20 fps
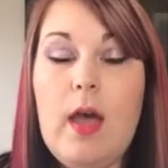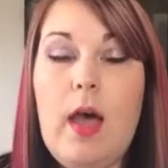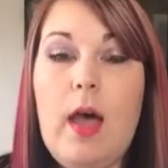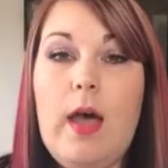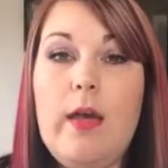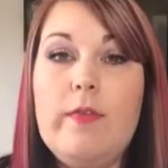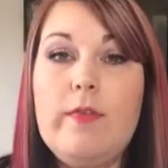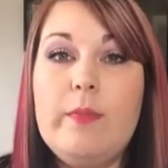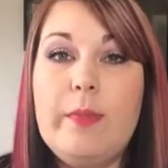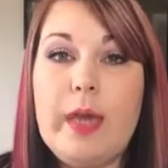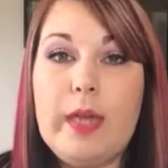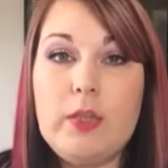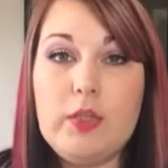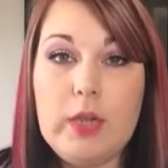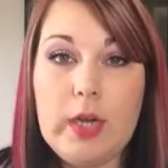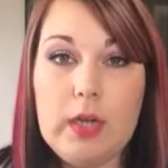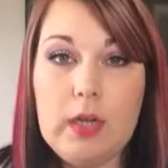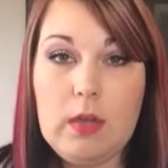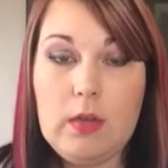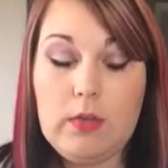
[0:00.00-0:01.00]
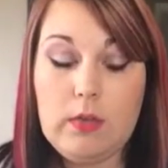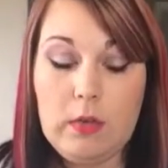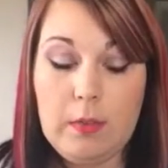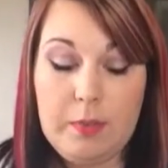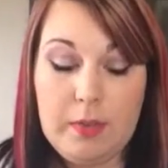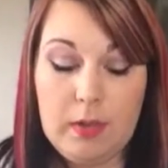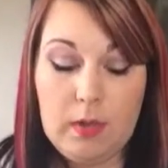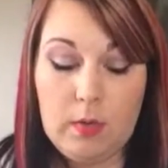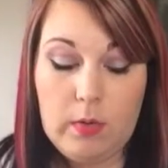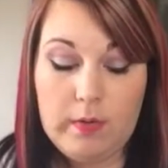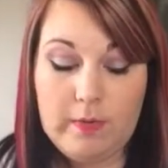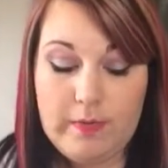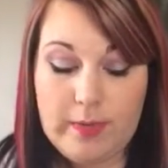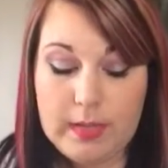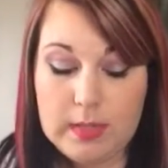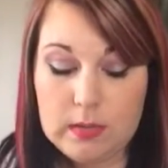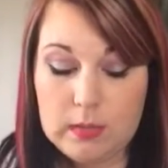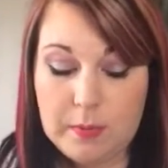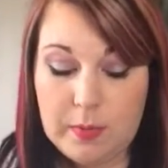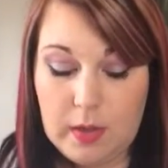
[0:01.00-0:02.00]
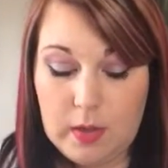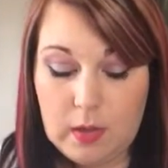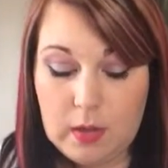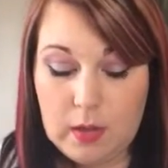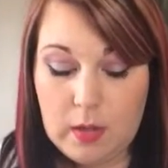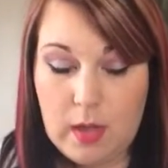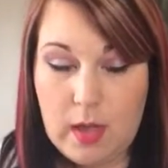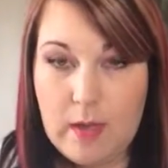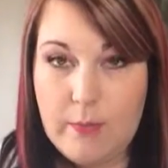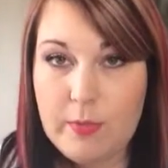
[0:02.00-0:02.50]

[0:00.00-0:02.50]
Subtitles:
of my training group on Facebook.